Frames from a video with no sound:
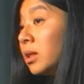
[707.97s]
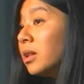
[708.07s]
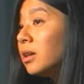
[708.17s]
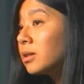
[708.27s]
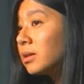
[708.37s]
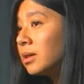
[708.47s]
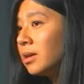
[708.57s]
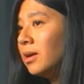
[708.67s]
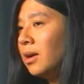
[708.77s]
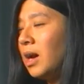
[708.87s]
Look
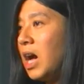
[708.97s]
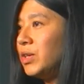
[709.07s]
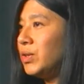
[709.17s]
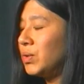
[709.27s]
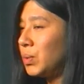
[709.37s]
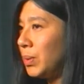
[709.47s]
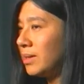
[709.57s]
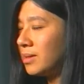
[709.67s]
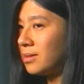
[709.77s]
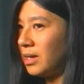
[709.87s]
how you
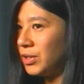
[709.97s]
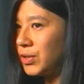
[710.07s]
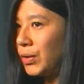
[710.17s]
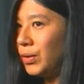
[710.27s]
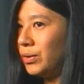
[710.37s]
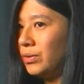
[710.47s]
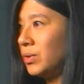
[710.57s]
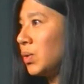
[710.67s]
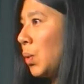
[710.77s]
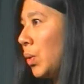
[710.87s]
twist and
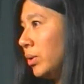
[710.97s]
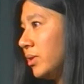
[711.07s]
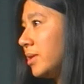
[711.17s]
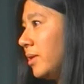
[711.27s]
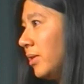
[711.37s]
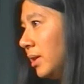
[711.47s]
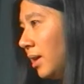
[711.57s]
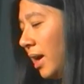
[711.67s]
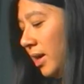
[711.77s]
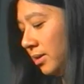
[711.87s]
turn towards the
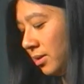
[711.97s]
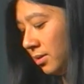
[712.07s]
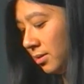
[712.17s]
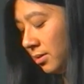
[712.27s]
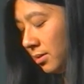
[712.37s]
light.